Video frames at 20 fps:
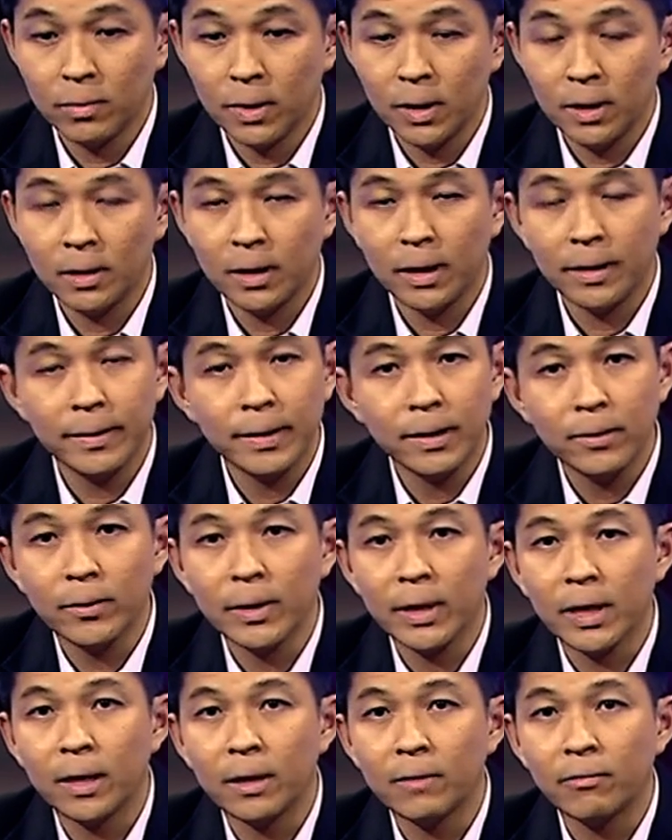well, I think
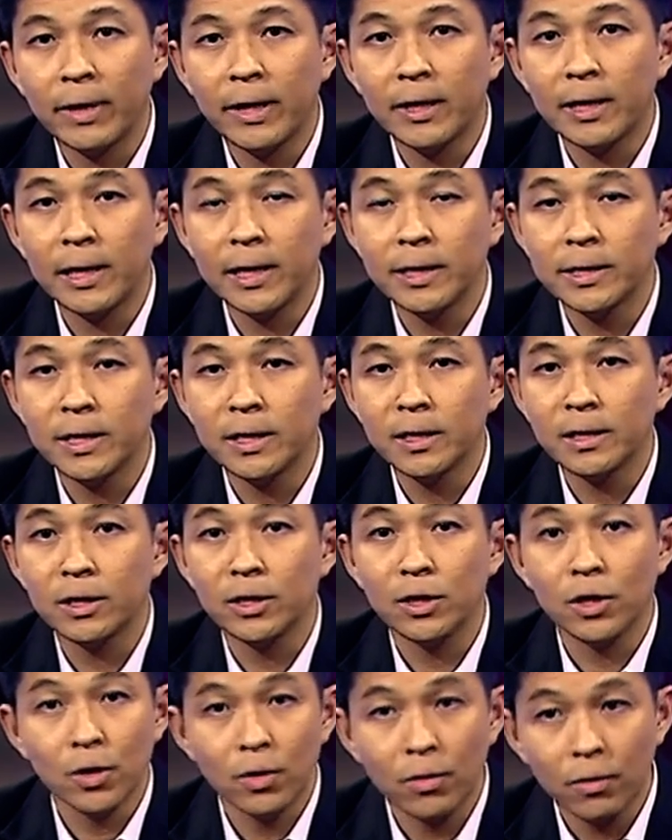we are
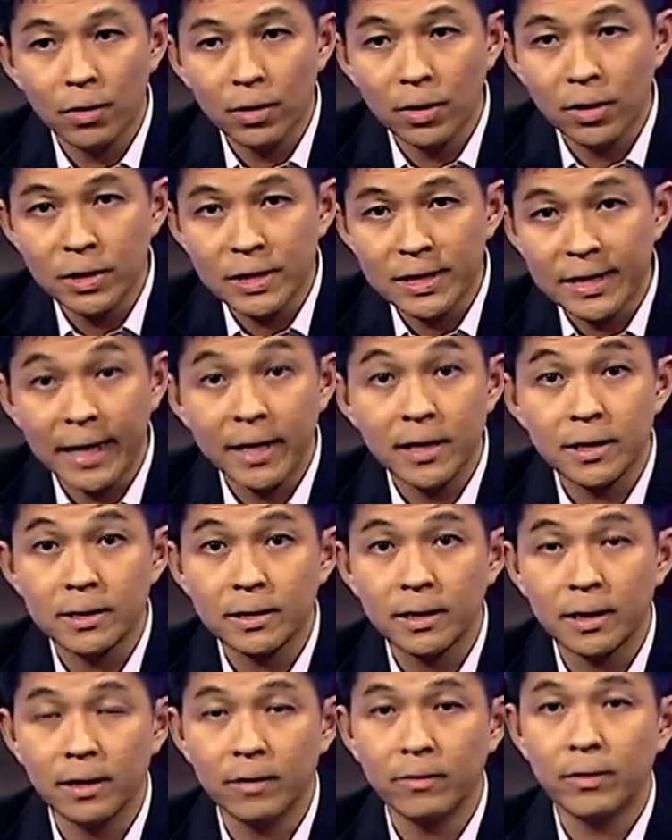regulating sites
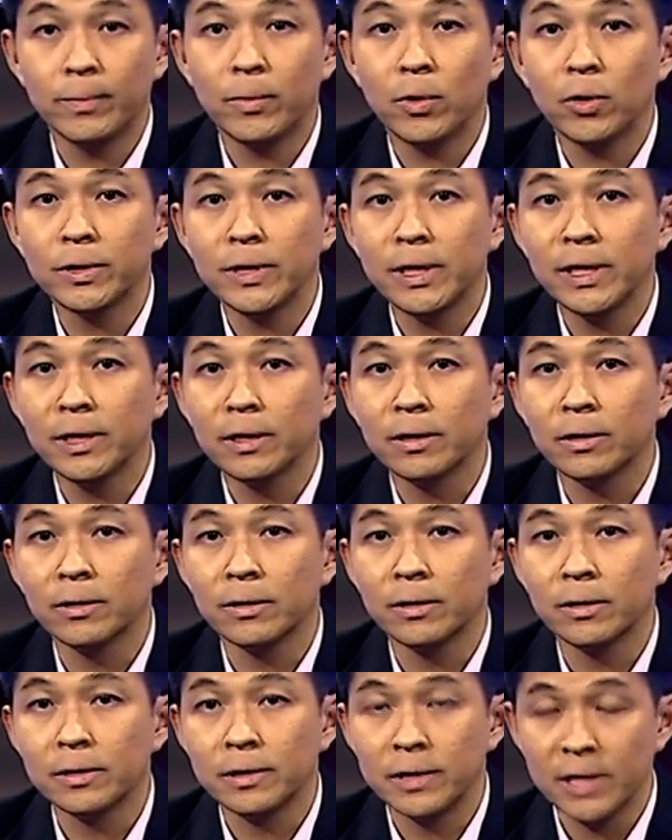that are reporting
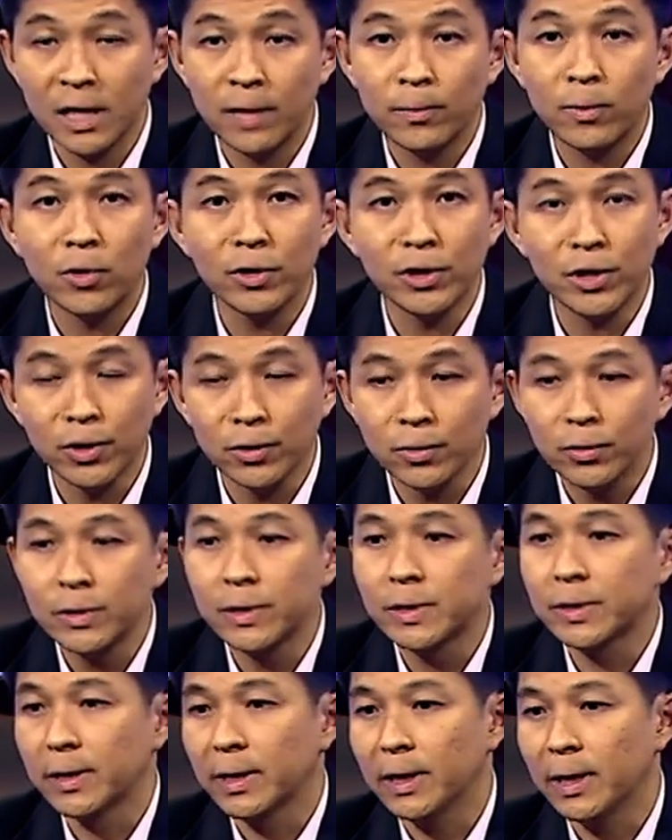on Singapore
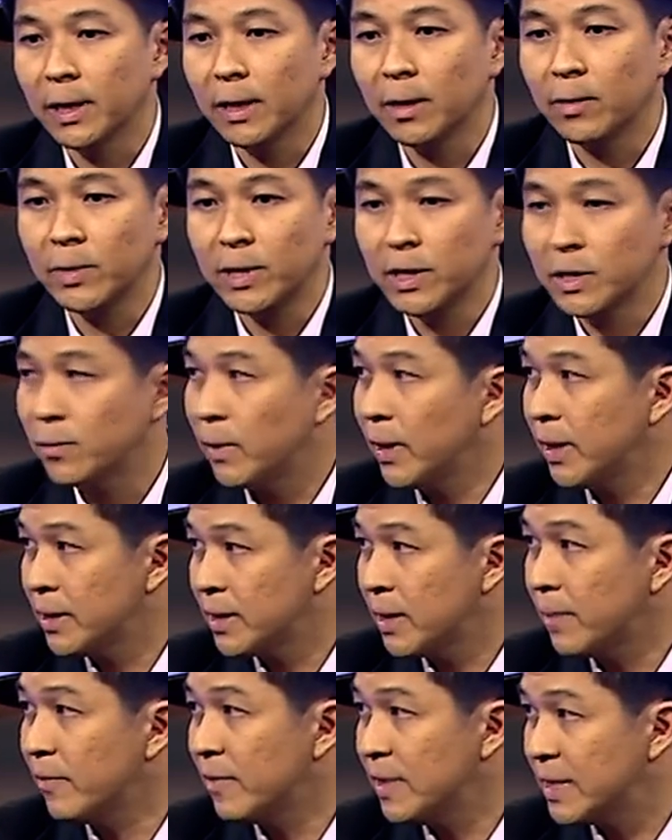news, which is why
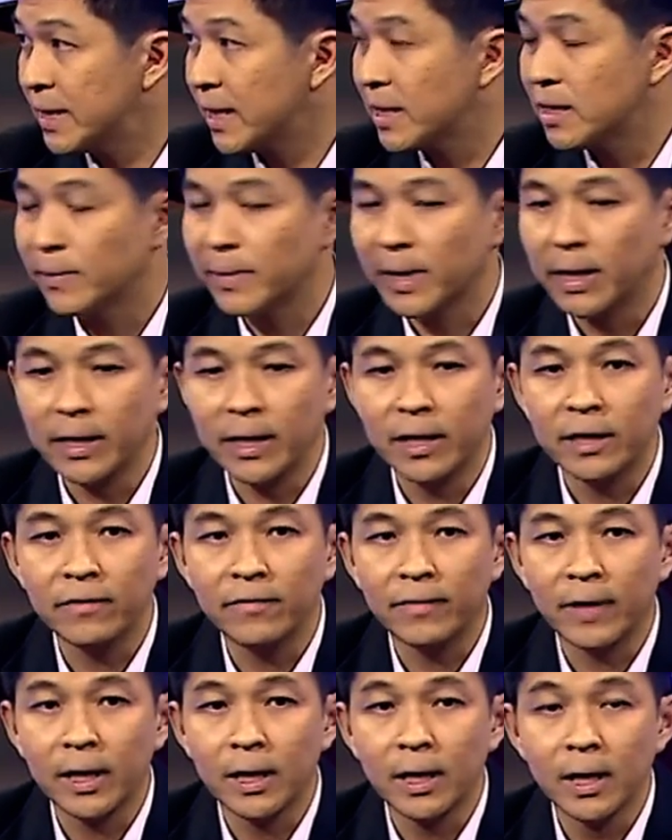some of these sites have been
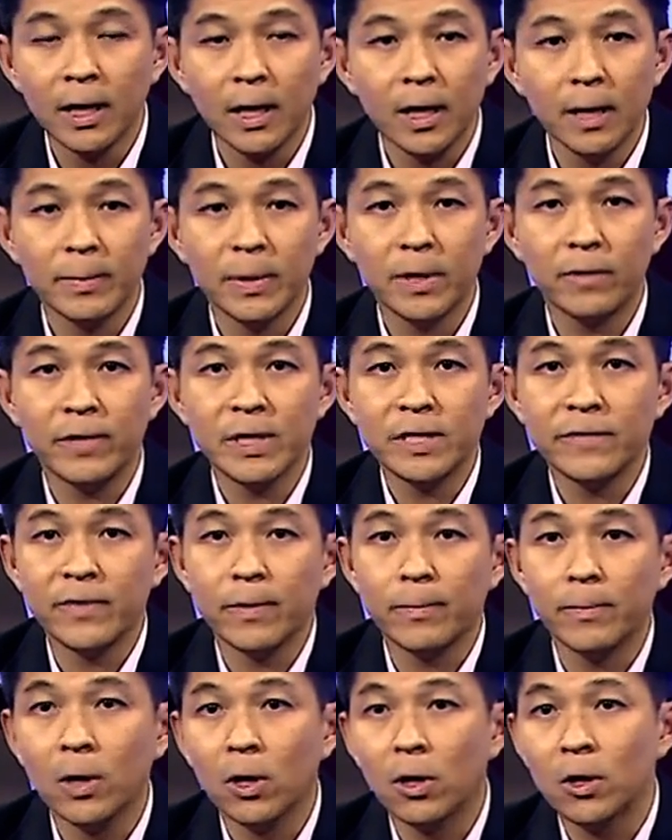identified. But the rest of
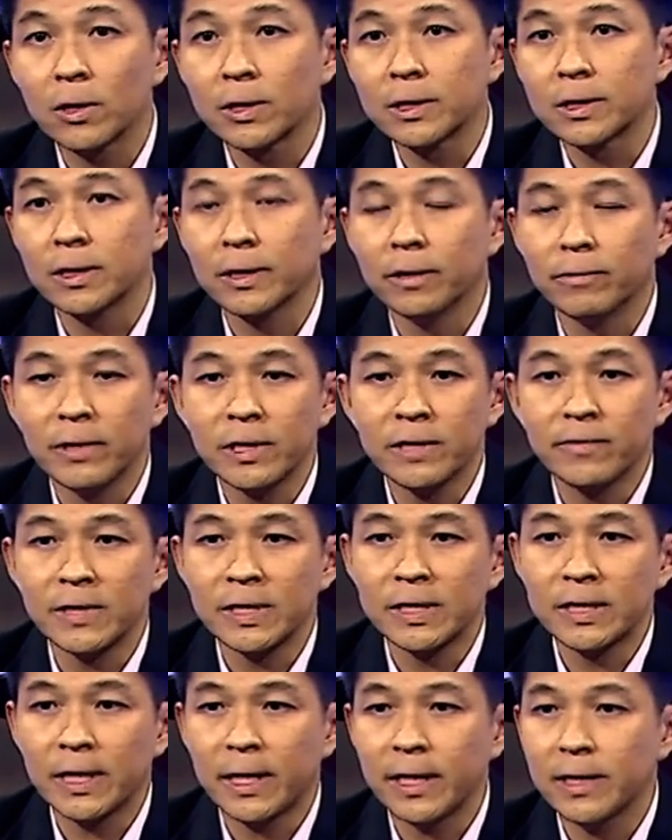the blogs, the rest of
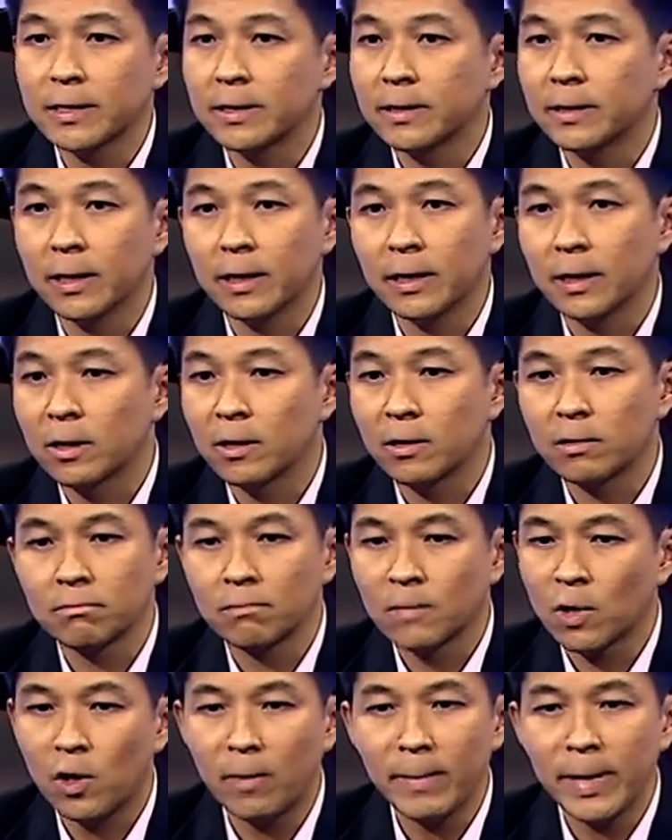the sites that are
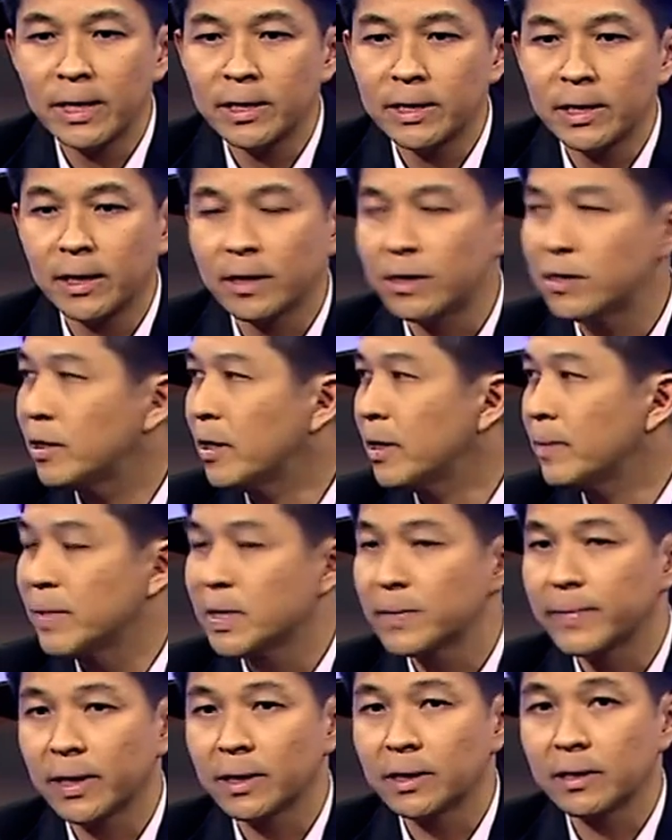commenting and sharing
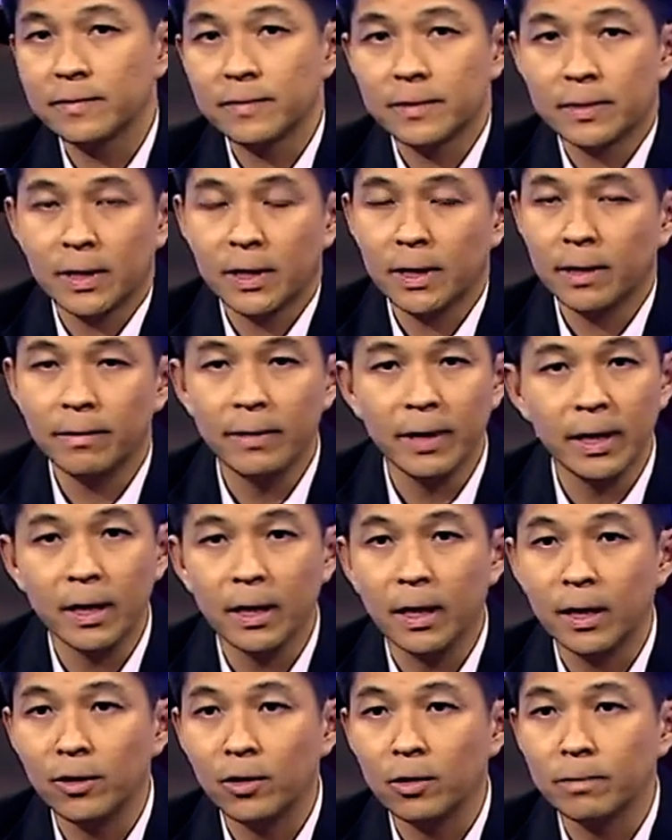perspectives, they
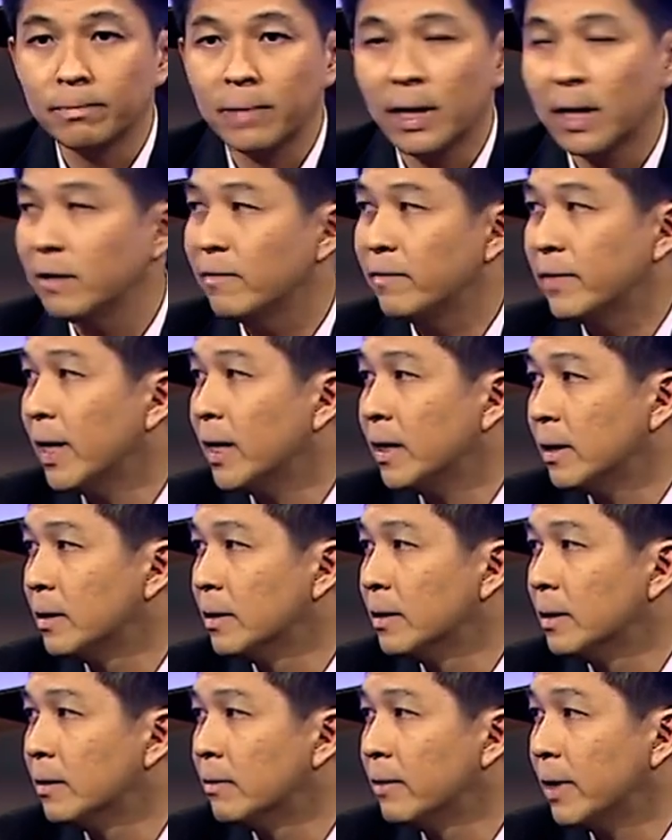are not part of that
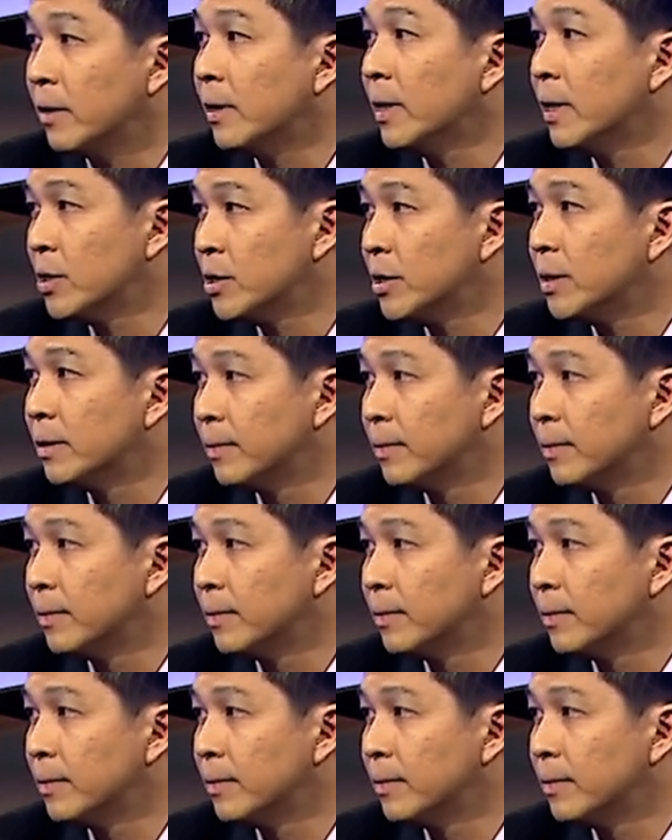regulation.